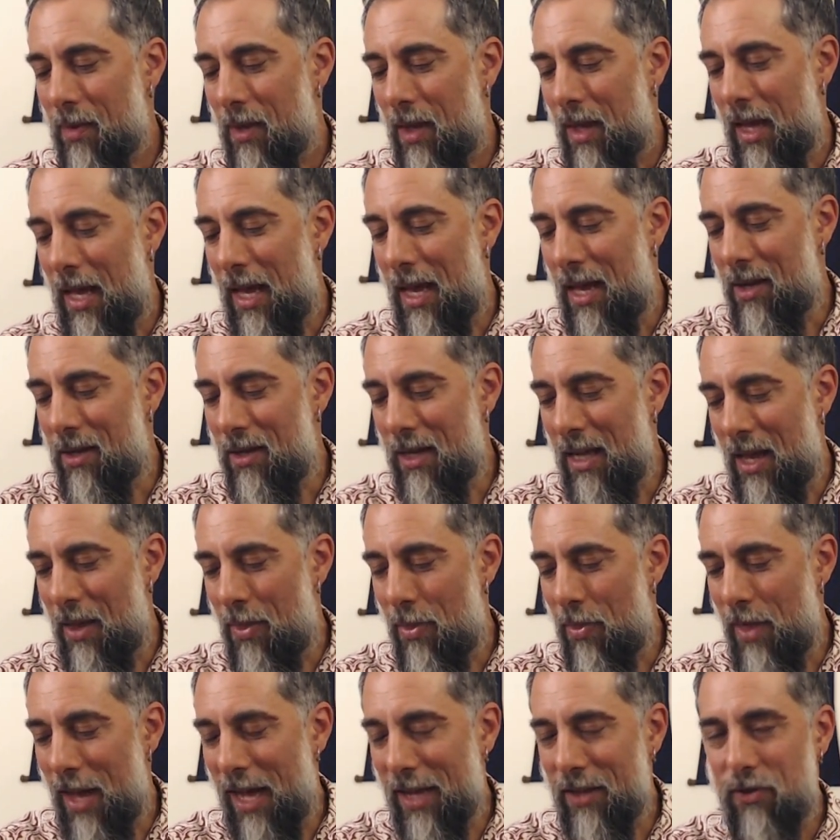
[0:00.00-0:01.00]

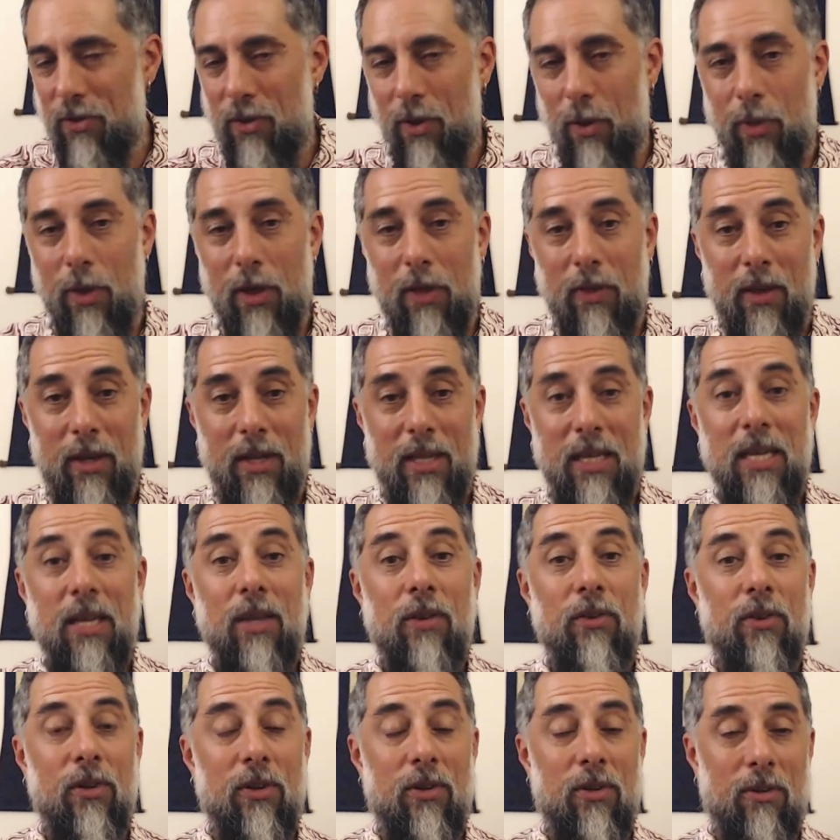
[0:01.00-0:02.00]
that's the thing that
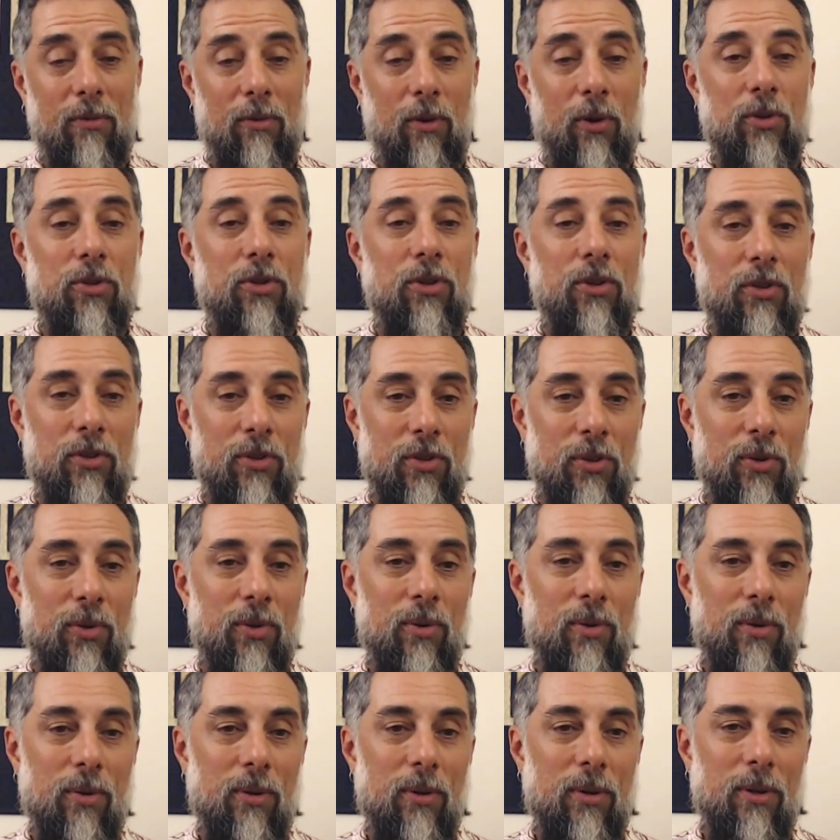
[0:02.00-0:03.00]
he's in devotion to.
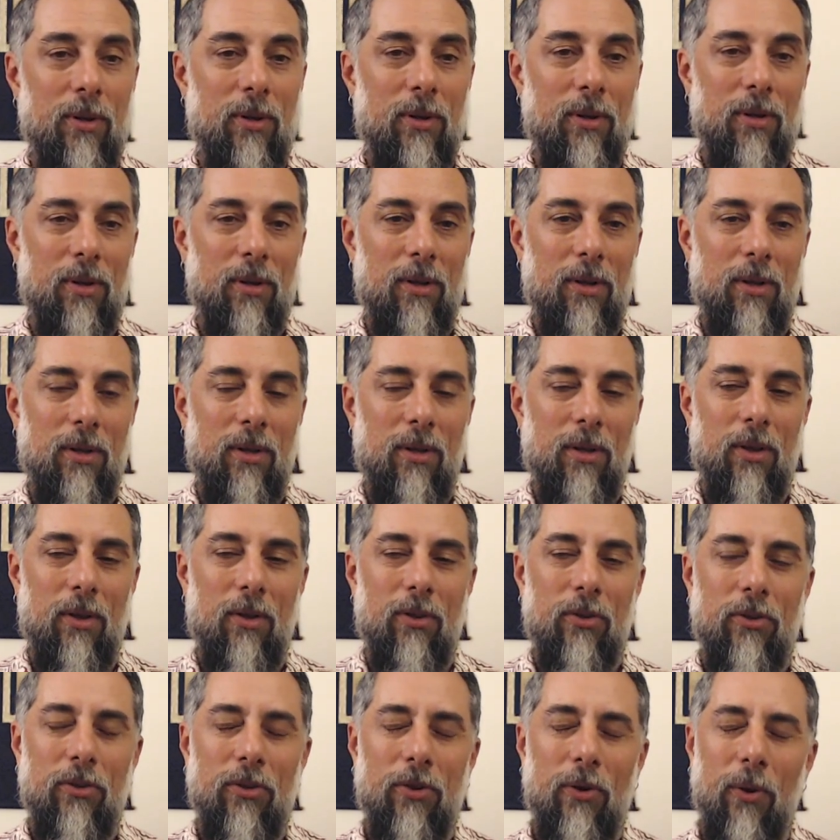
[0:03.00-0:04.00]

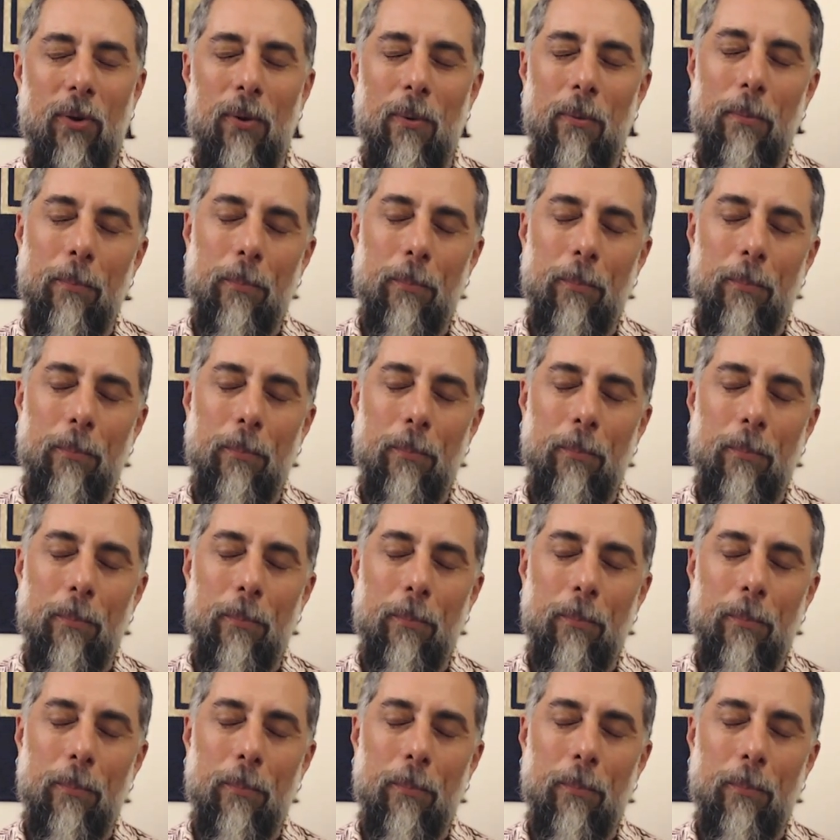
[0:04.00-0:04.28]
So